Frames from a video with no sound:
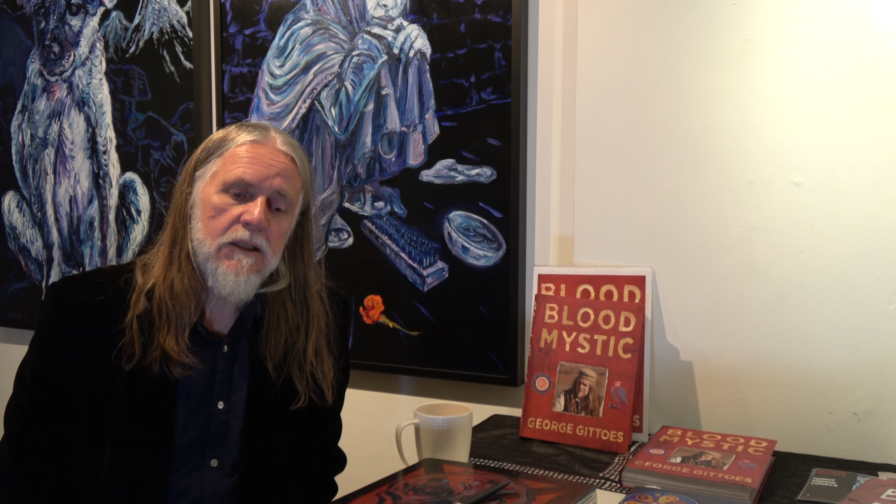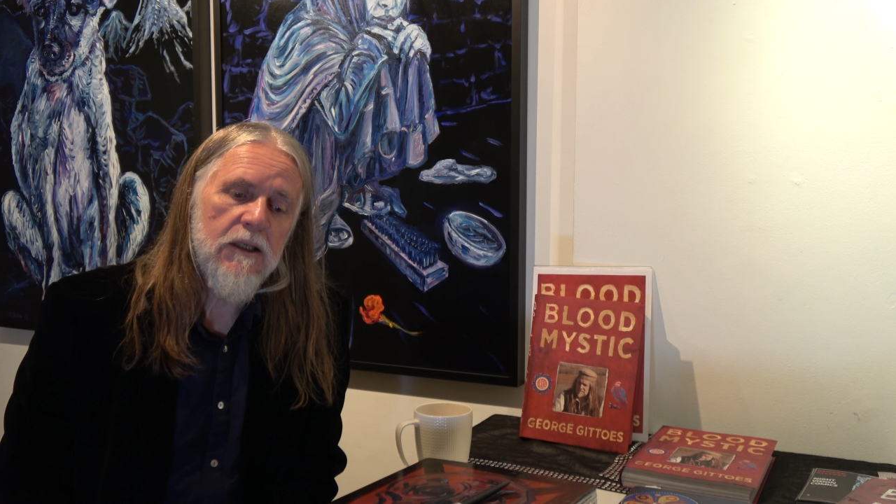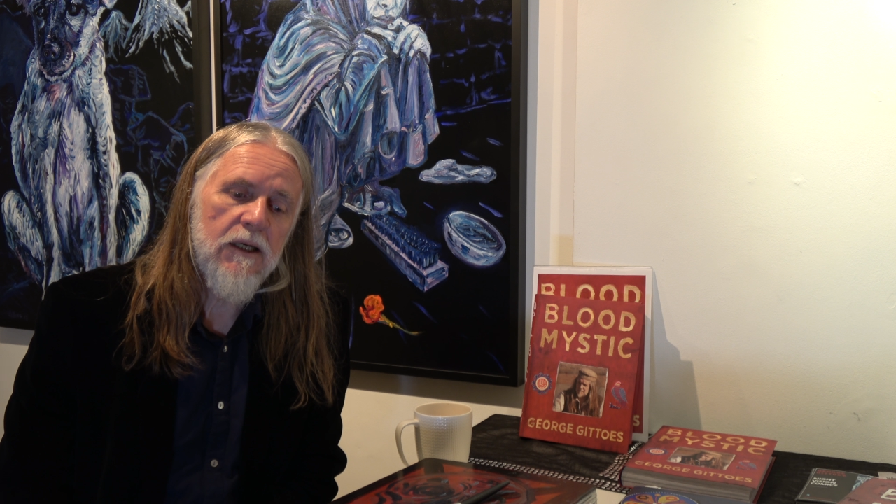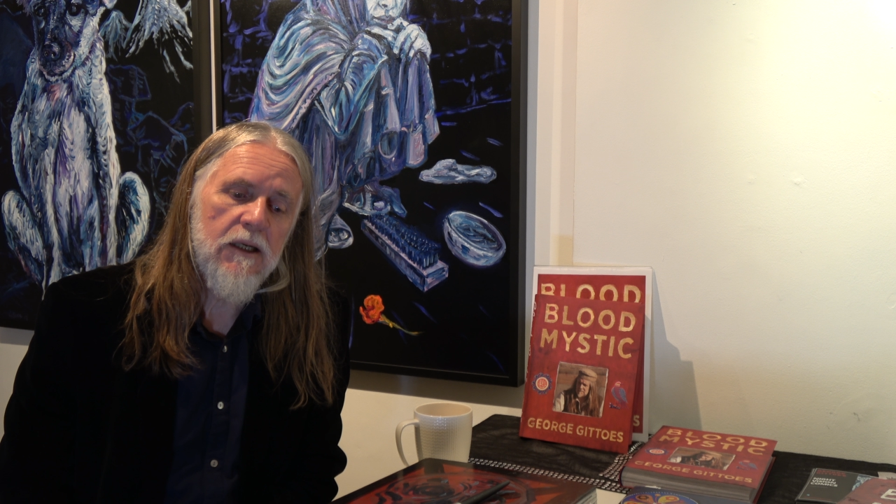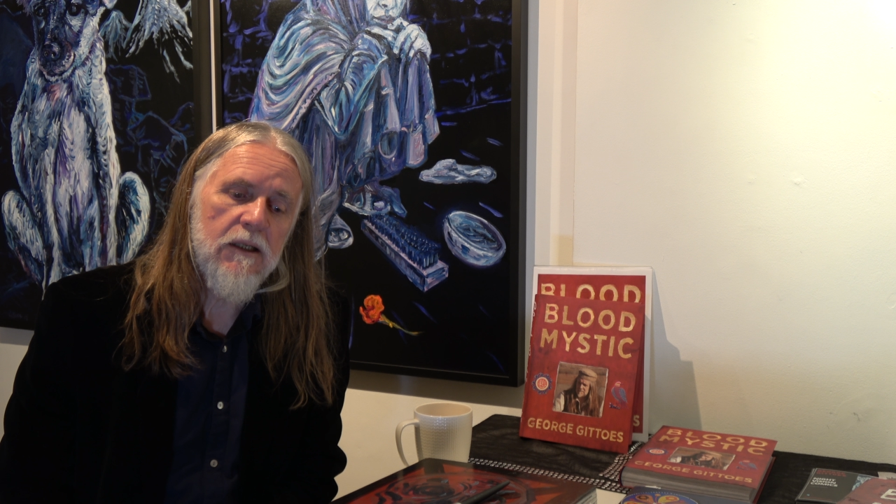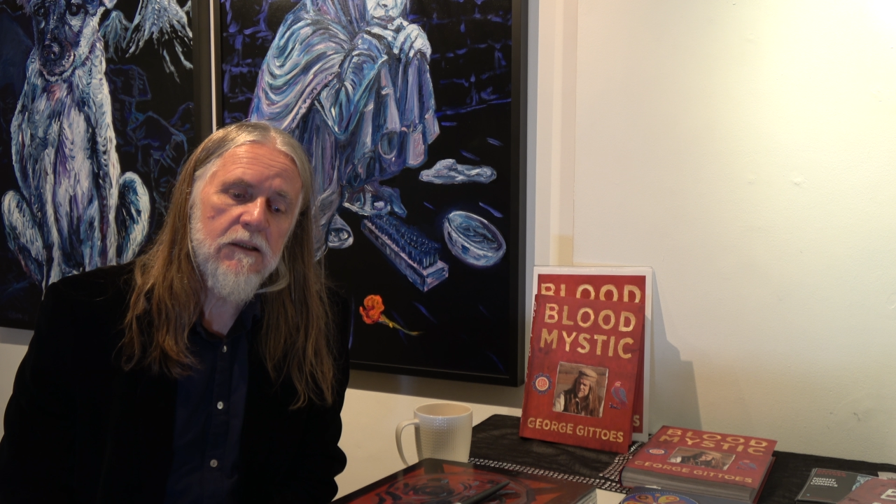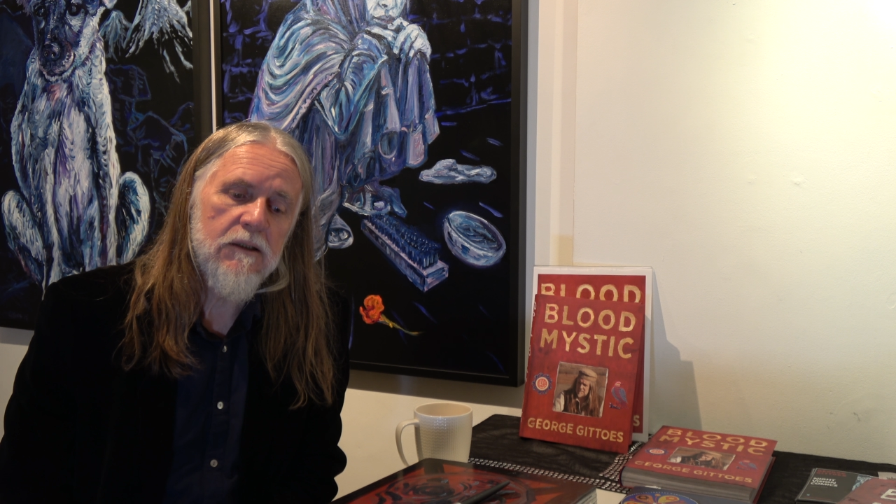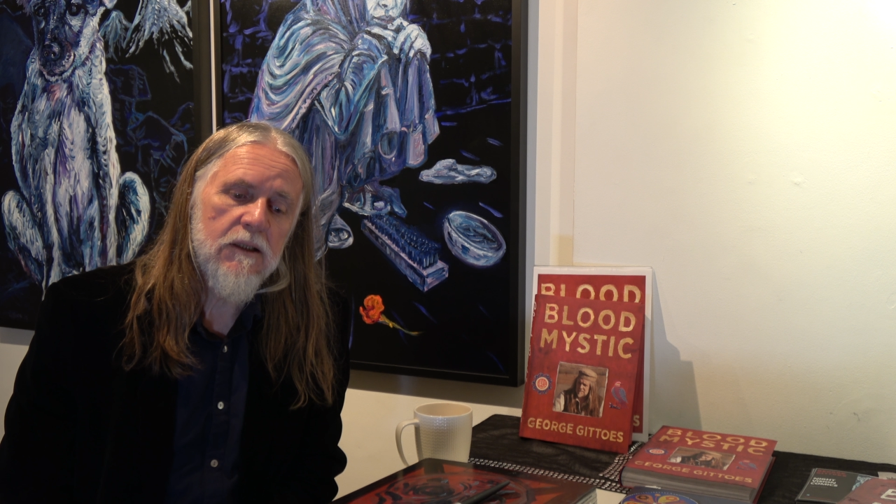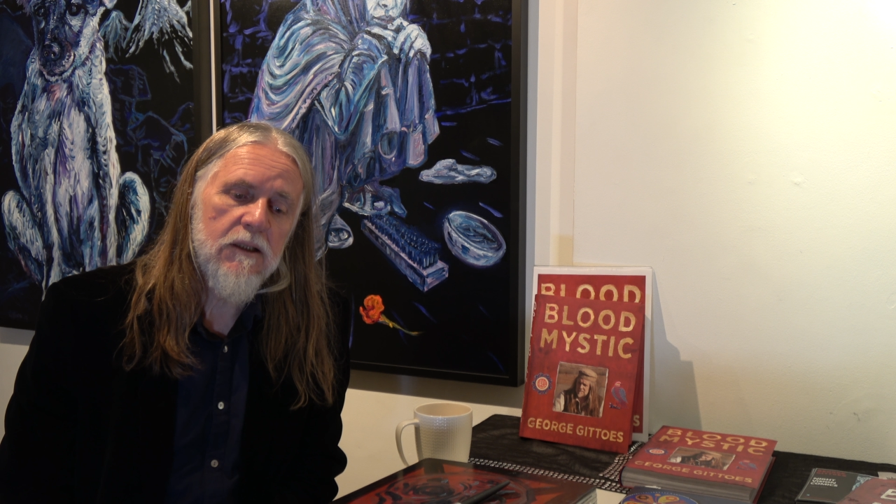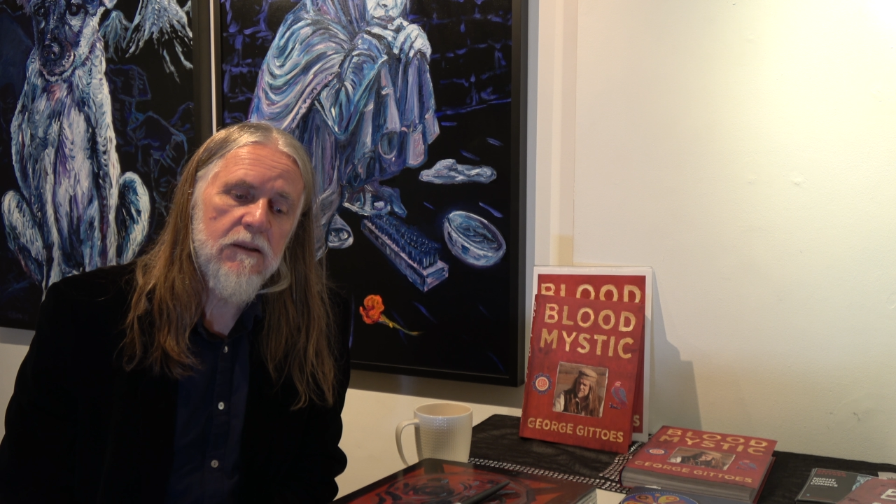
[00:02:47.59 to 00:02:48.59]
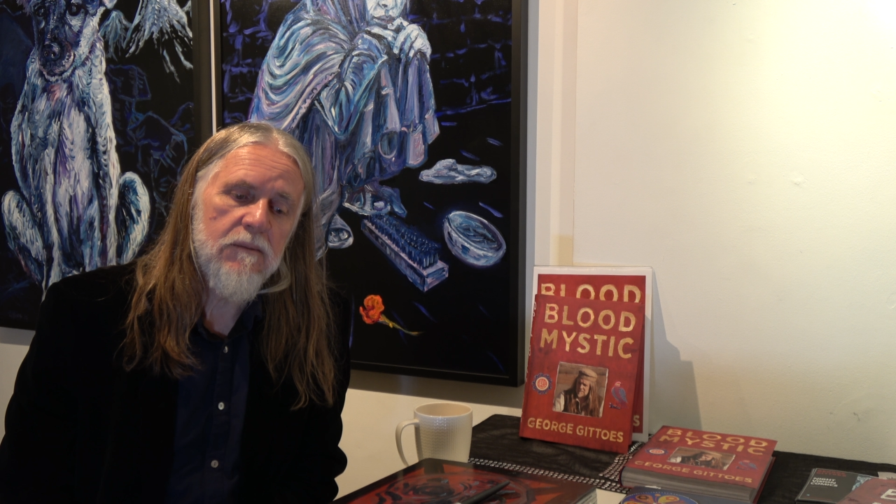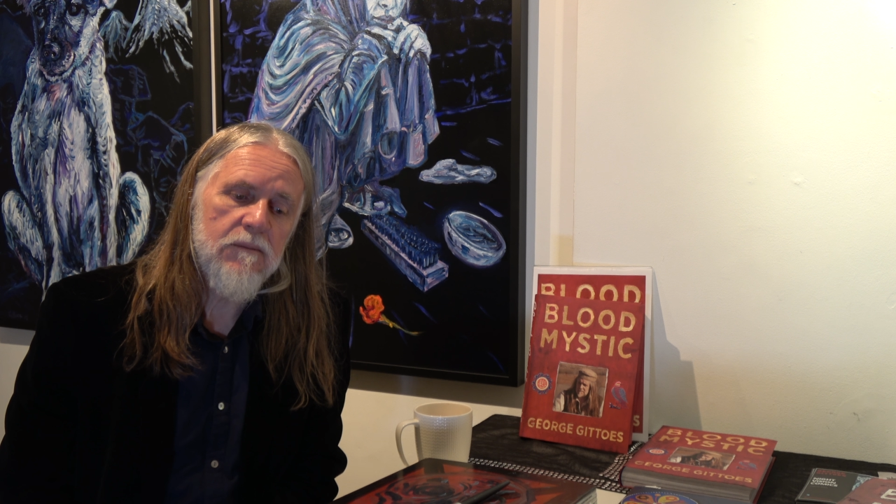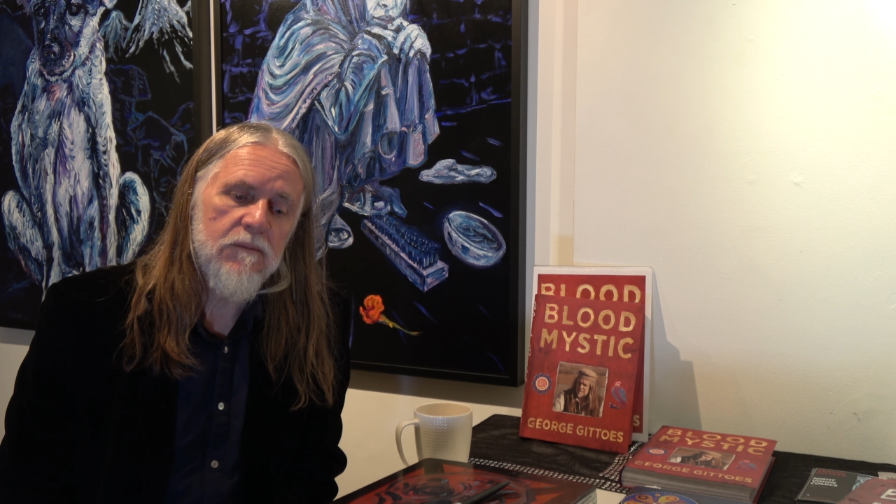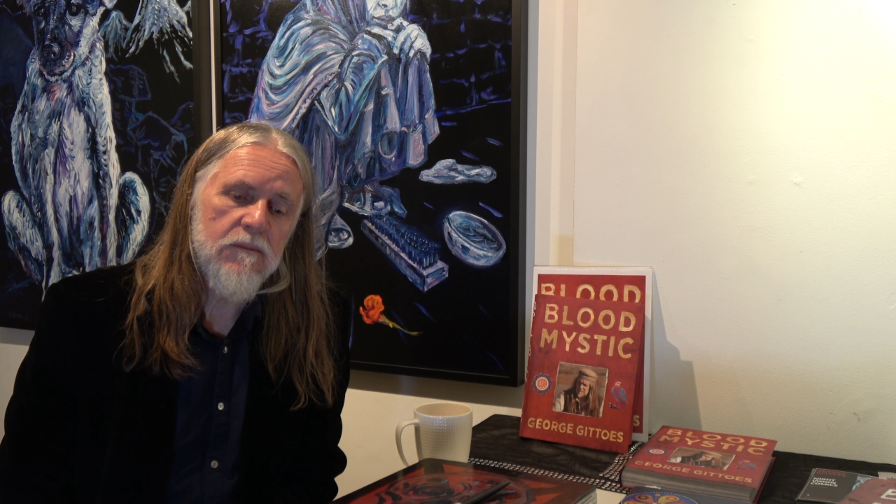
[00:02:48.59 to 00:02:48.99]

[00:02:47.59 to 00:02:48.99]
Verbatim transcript: and um,